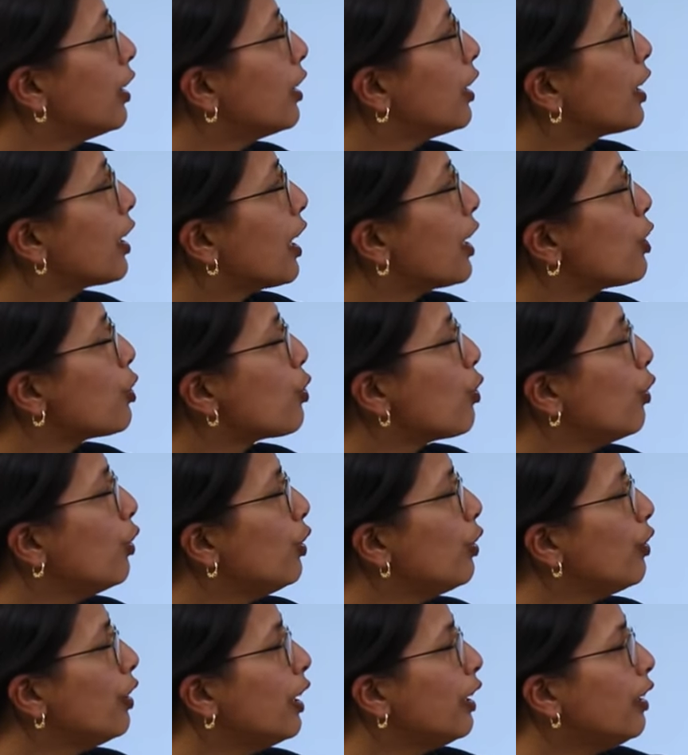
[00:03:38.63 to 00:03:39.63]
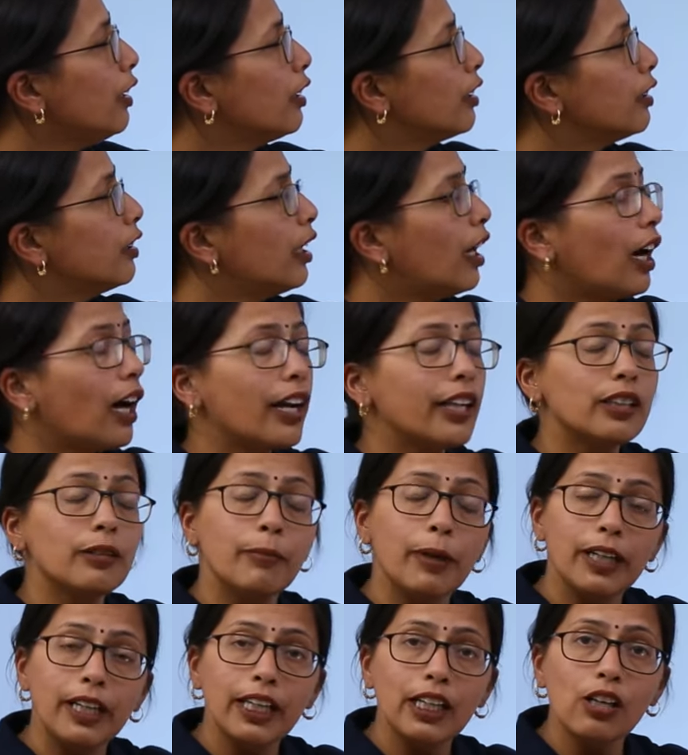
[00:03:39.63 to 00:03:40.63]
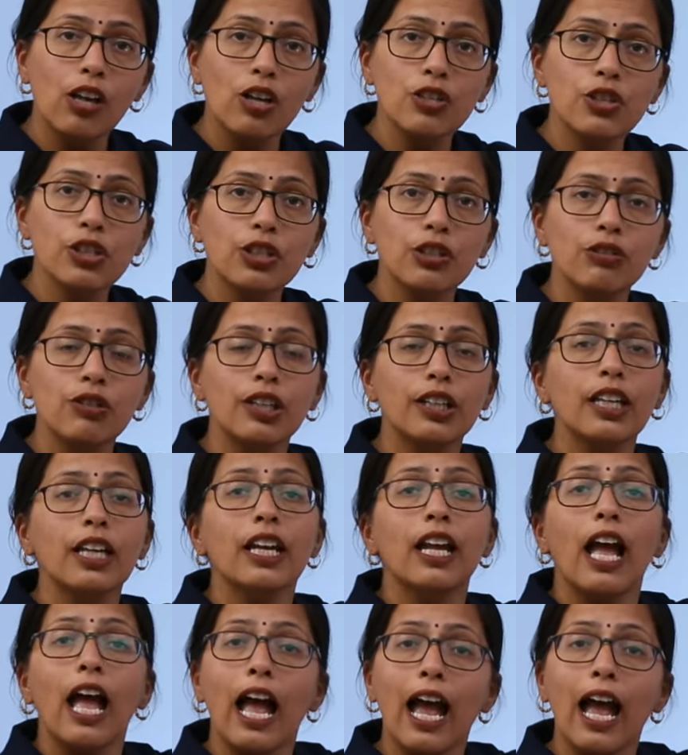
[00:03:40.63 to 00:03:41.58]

The control unit, the arithmetic logic unit